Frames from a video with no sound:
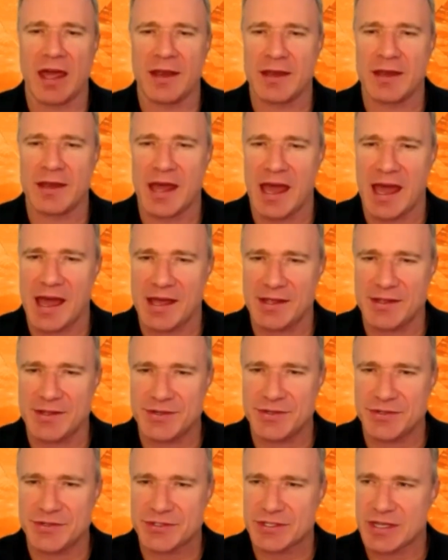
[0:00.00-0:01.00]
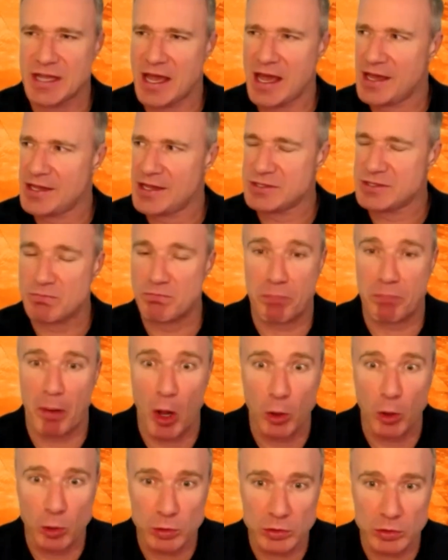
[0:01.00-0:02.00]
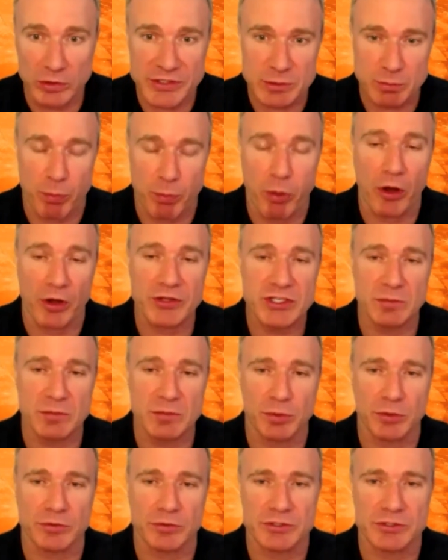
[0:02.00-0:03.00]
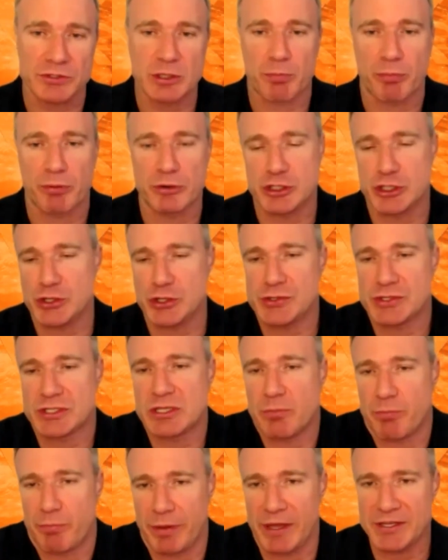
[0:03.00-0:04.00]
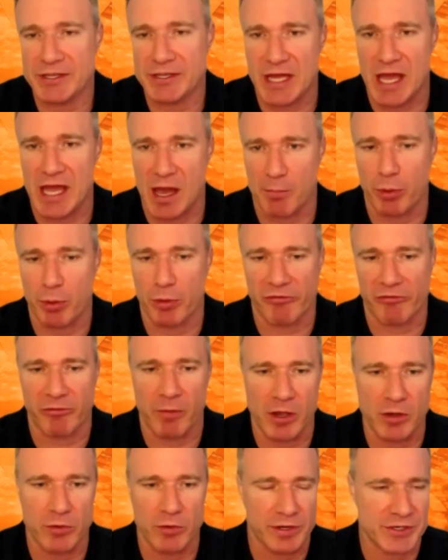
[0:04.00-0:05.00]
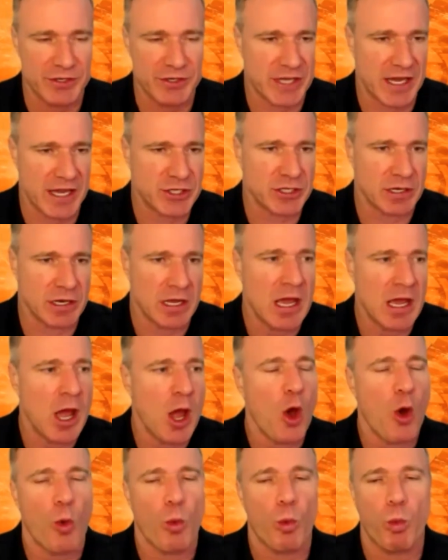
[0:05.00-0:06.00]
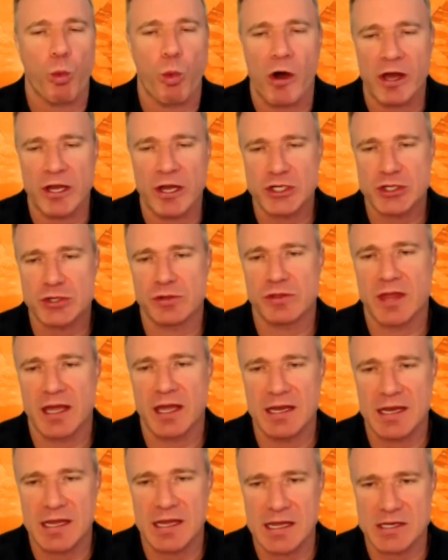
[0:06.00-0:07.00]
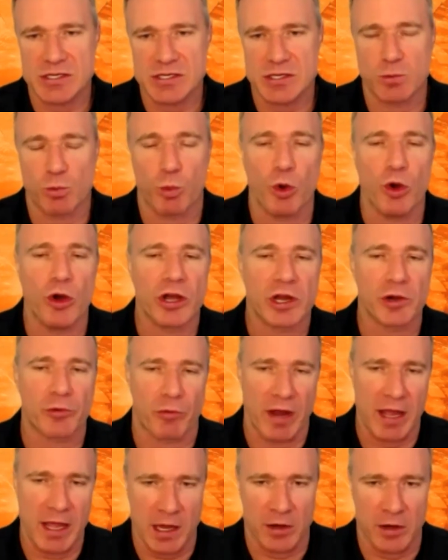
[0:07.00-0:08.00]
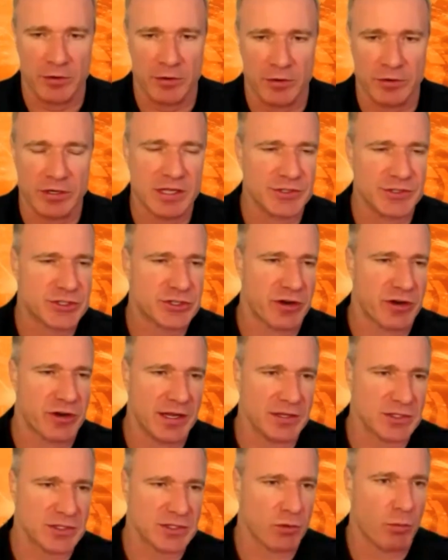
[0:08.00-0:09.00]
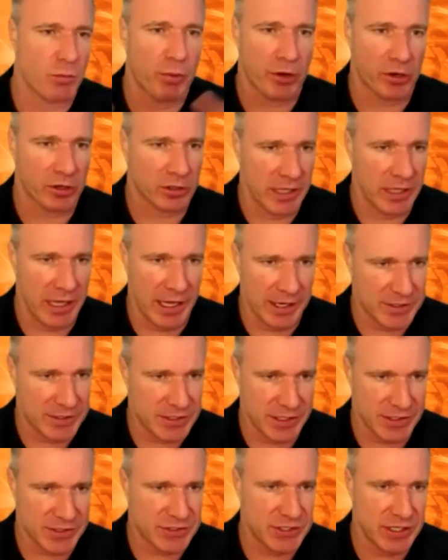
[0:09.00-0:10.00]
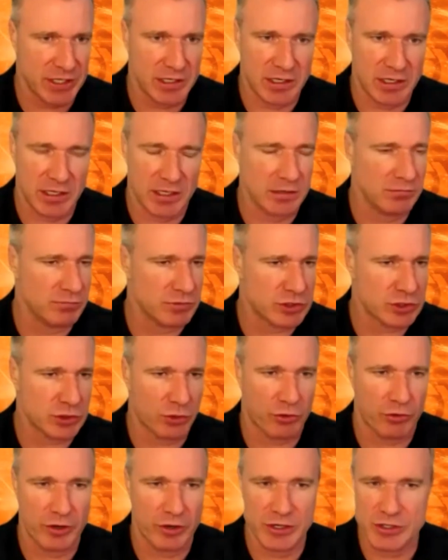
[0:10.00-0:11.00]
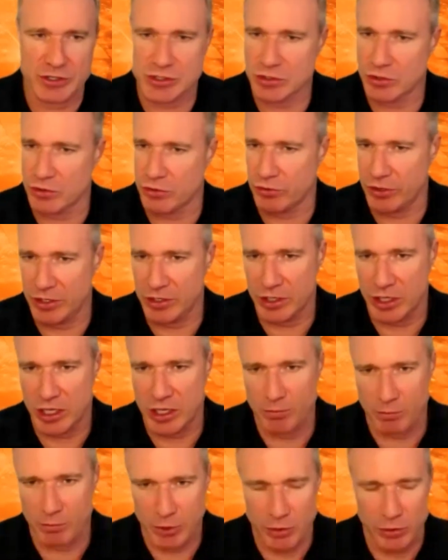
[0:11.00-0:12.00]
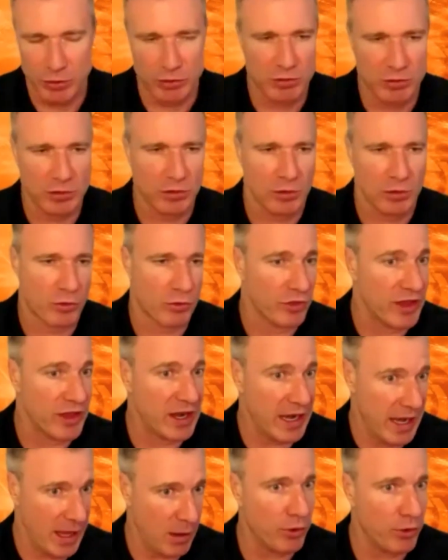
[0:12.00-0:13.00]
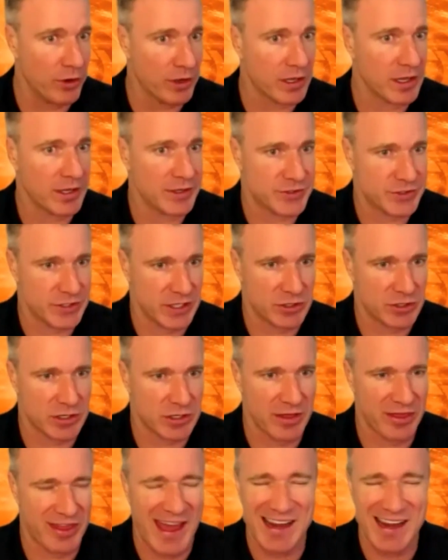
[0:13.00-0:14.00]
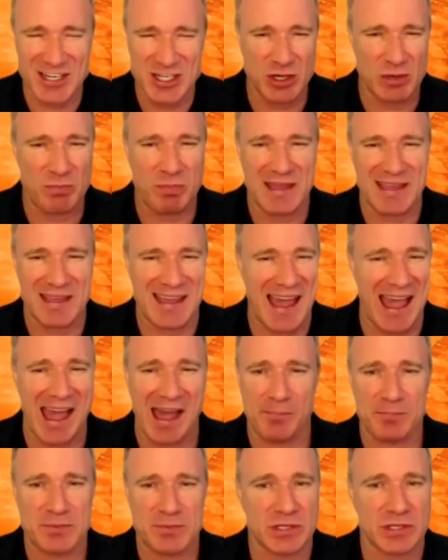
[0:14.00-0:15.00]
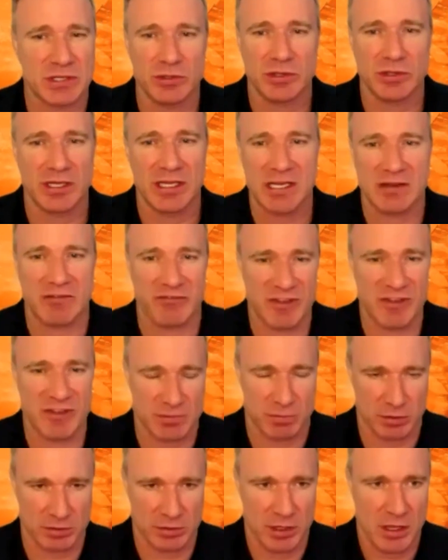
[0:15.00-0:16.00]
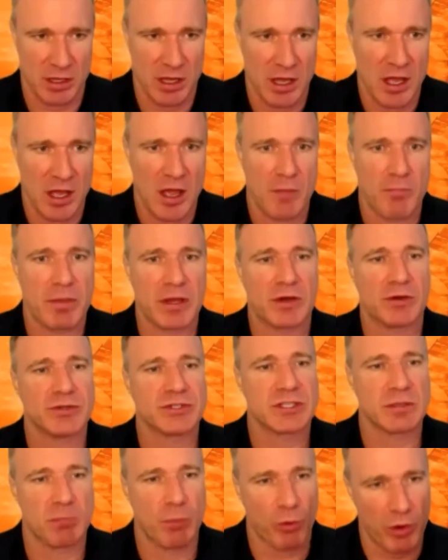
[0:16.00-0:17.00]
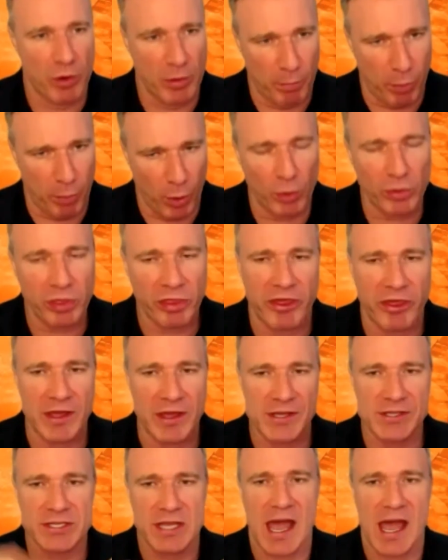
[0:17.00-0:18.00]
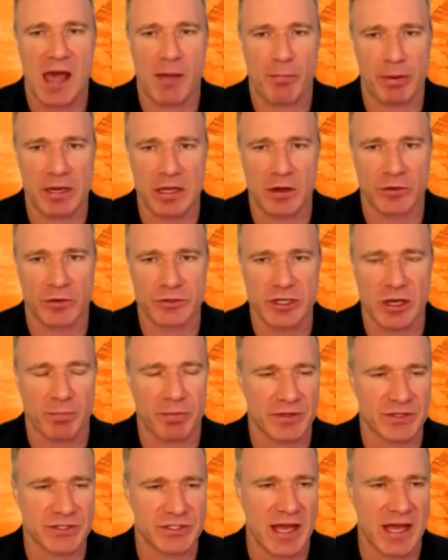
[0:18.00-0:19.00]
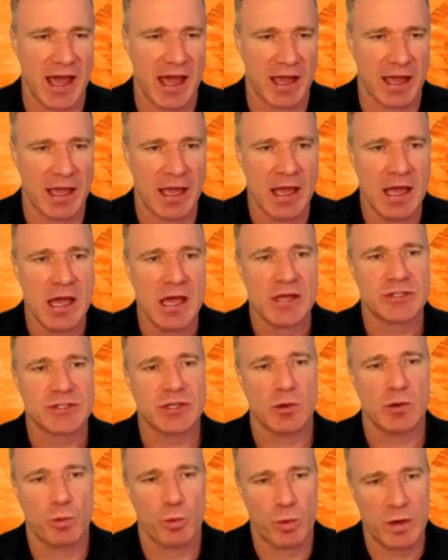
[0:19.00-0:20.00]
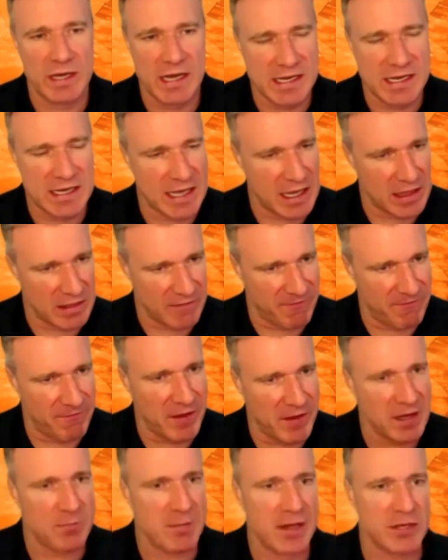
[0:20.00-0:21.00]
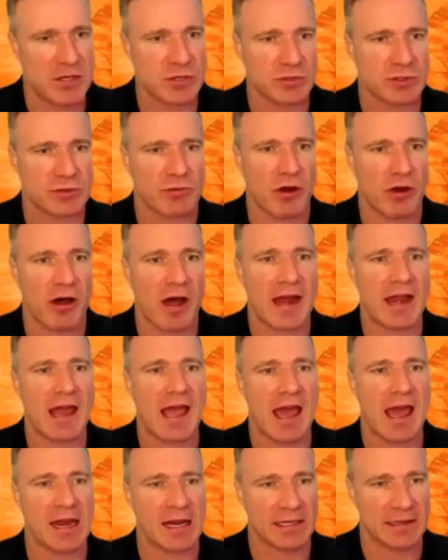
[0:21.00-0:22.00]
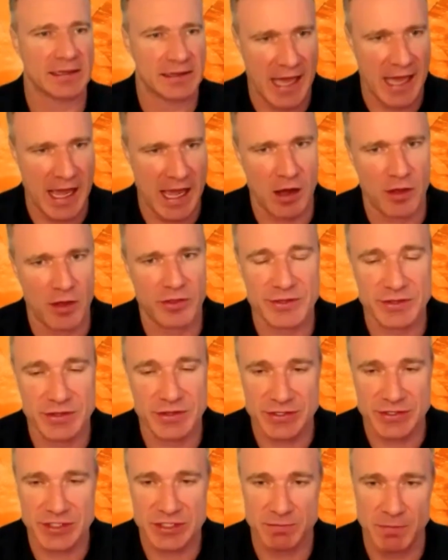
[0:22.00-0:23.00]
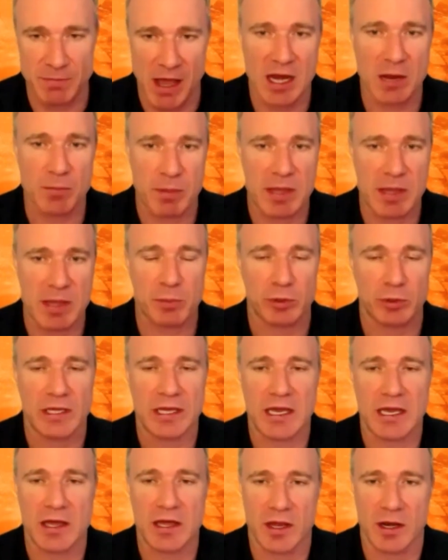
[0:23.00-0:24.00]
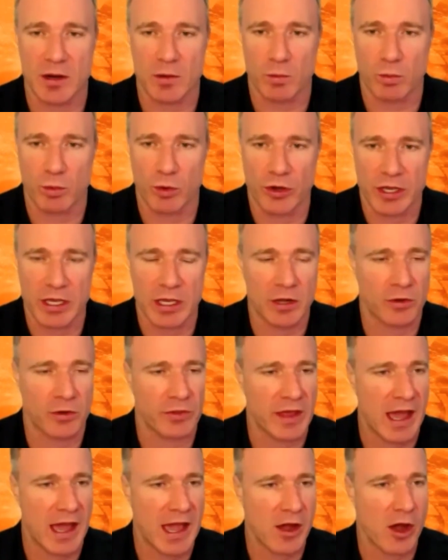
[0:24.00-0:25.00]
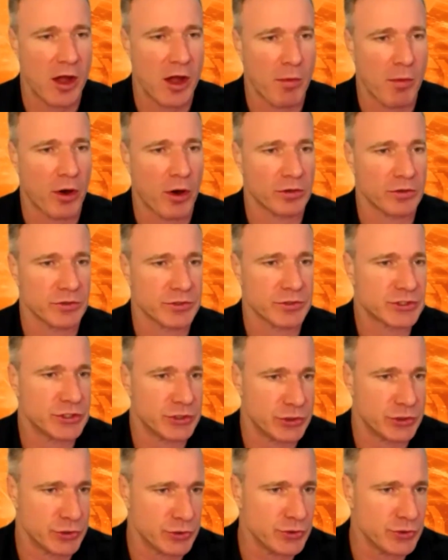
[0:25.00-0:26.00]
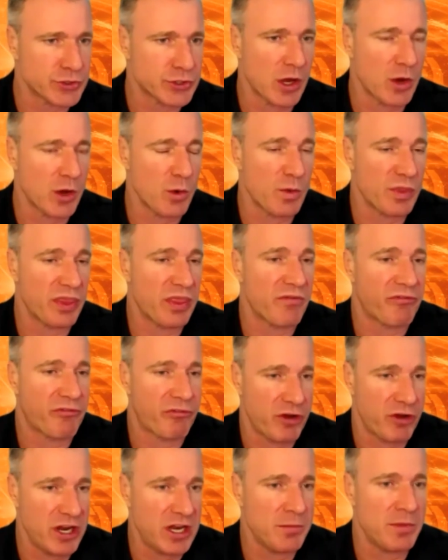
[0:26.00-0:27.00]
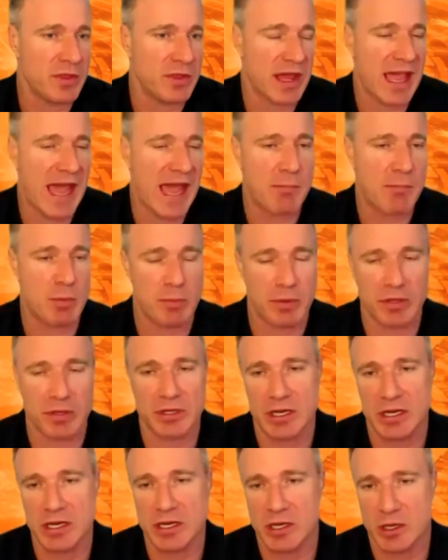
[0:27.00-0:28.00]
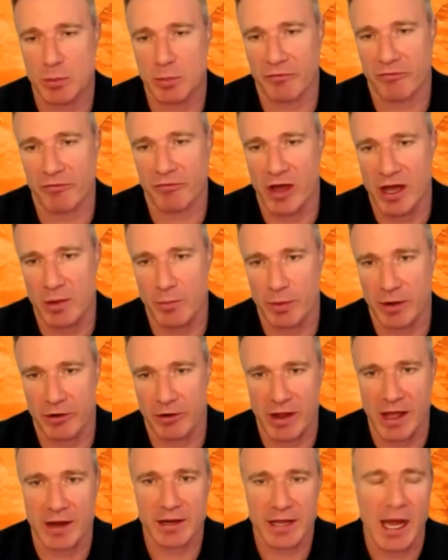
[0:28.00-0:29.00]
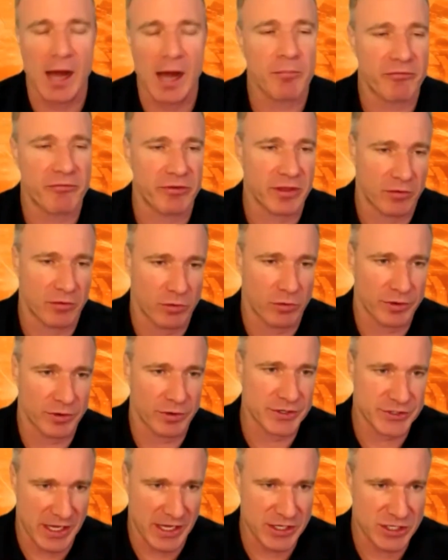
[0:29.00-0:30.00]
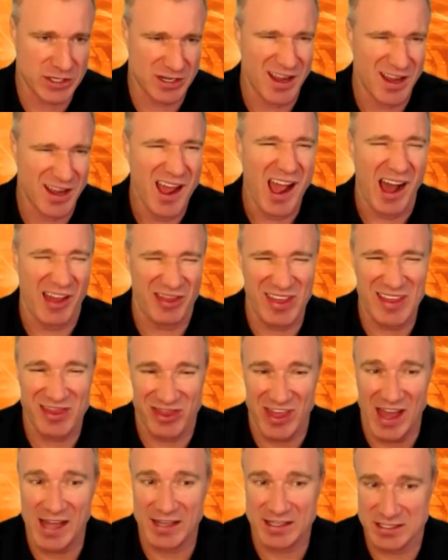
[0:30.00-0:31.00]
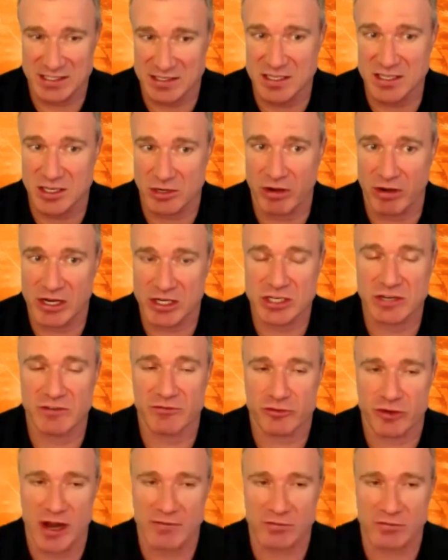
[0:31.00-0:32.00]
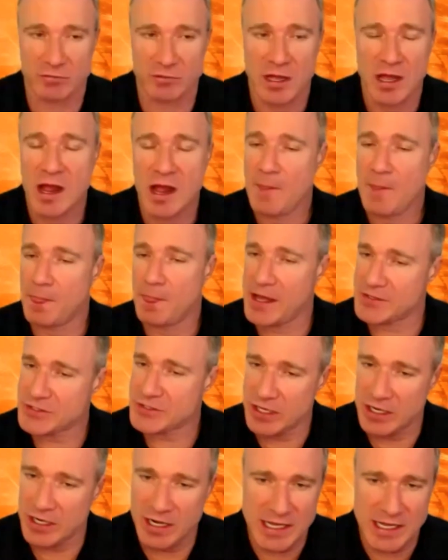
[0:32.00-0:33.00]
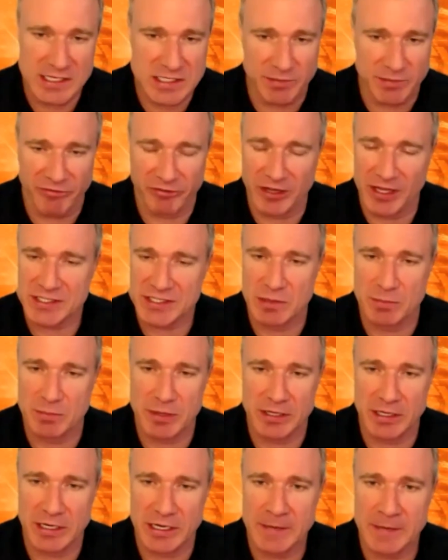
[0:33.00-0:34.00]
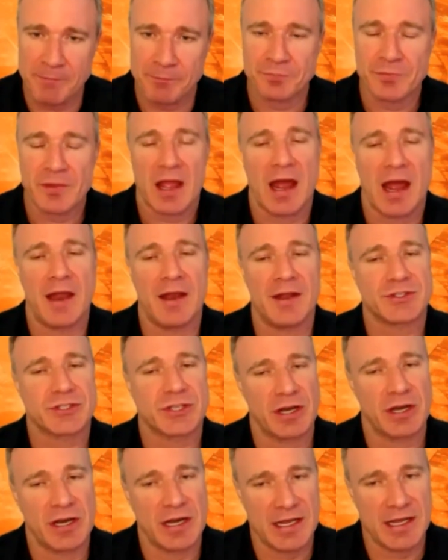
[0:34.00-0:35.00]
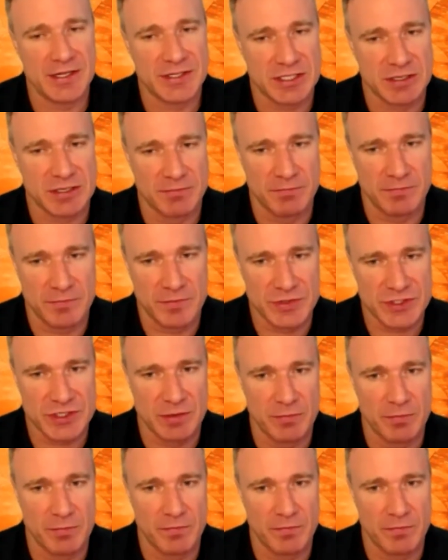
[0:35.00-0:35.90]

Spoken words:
and as bold as possible to produce the best output for my organization. Why should they need to work around constraints or bottlenecks that sit in storage or in compute or on the network, etc.? That should be absolutely invisible, because the more important things are happening on top of the stack. So we need to get the fundamentals right and allow the smarter people here that are working on the AI models to do so with the freedom and the capability to provide a better outcome for their organization. I think that's the direction of travel. That's going to need some flexibility, and it's going to need some